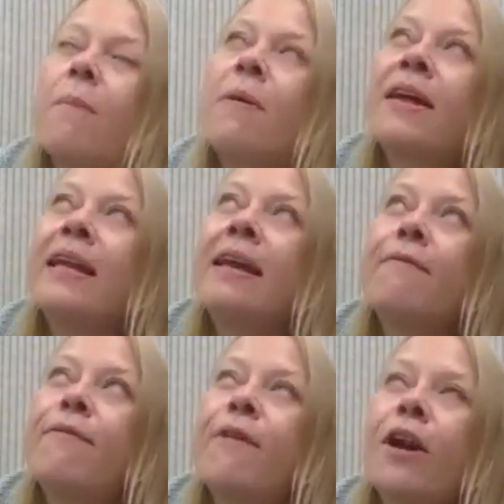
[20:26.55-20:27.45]
But then it
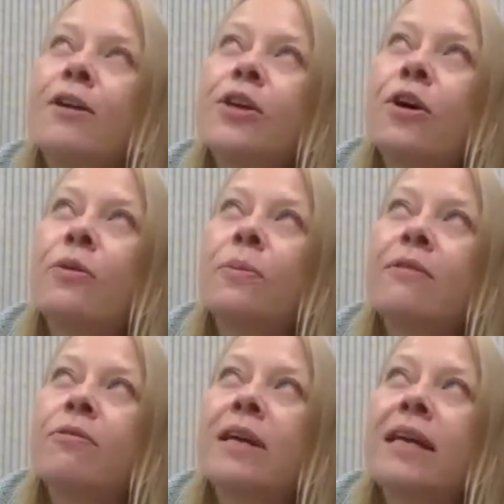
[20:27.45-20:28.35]
follows on with
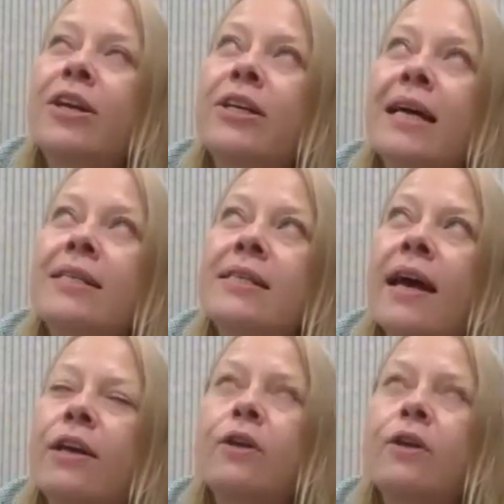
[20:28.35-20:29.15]
a really good essay